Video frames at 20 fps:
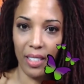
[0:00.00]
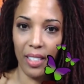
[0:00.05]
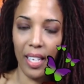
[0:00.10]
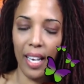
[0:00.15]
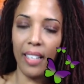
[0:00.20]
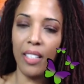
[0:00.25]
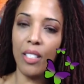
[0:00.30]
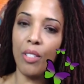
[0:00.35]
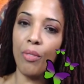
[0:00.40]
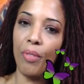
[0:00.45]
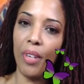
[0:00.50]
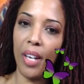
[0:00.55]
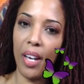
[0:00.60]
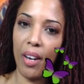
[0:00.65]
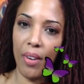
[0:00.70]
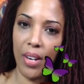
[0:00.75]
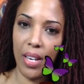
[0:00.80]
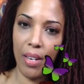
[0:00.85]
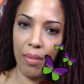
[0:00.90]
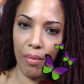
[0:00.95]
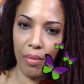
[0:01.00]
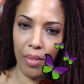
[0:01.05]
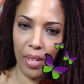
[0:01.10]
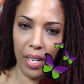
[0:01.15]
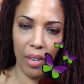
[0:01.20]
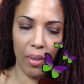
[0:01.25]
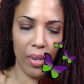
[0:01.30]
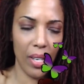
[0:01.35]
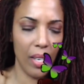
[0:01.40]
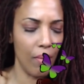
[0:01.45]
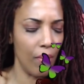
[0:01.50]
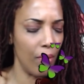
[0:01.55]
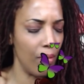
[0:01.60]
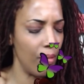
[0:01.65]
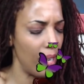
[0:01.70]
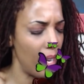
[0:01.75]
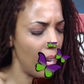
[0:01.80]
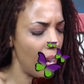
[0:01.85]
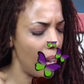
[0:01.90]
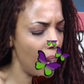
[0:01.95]
That is very, very,
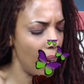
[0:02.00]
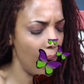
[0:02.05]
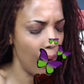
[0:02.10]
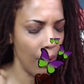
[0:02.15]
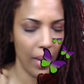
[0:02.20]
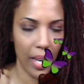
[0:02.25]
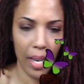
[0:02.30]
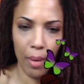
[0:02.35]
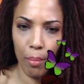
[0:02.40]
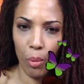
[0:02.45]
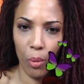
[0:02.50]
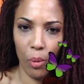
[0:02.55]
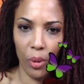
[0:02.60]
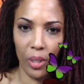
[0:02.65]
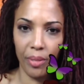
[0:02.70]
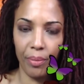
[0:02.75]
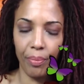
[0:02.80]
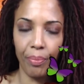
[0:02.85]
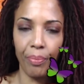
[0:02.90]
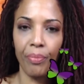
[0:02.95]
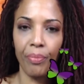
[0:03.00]
very important.